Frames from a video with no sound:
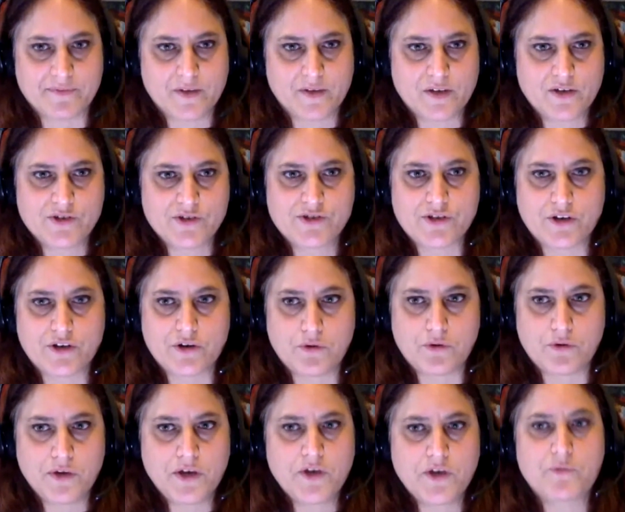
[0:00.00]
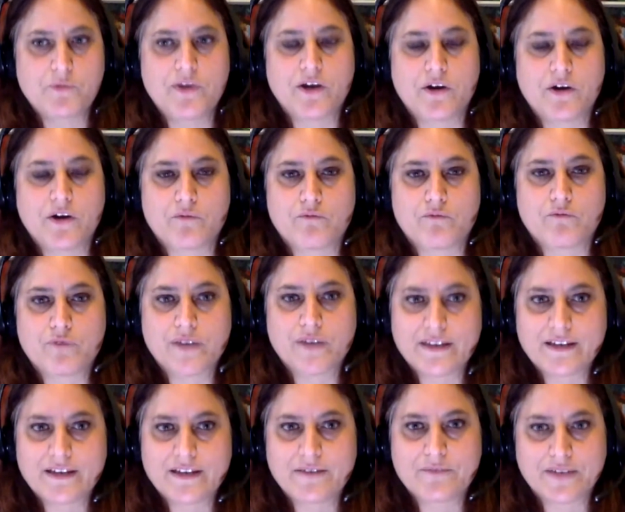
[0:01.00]
So we are
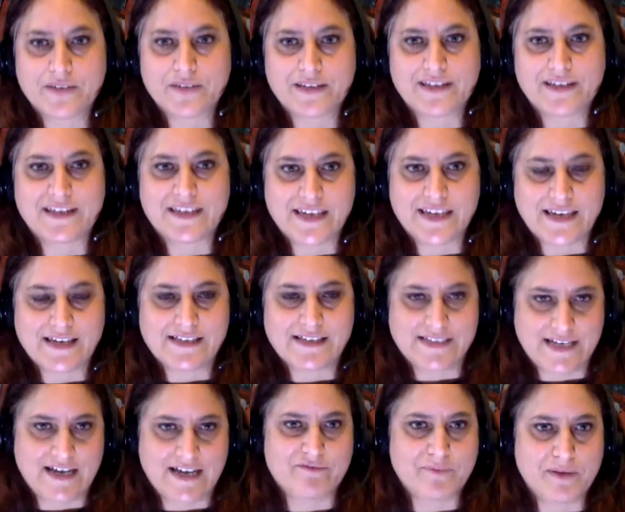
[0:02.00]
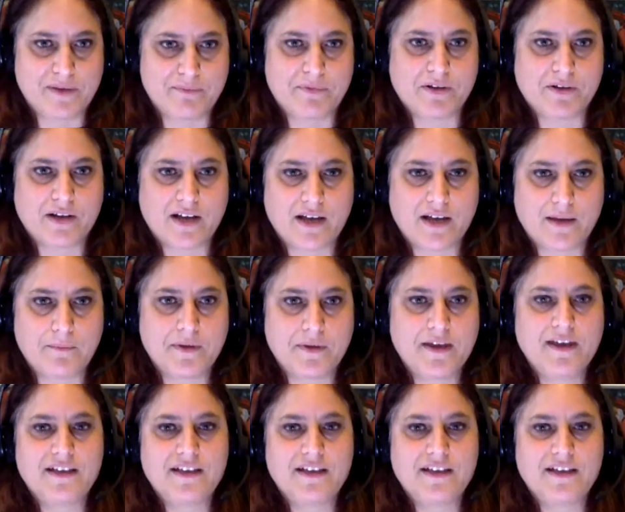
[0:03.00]
really, really keen to have people come,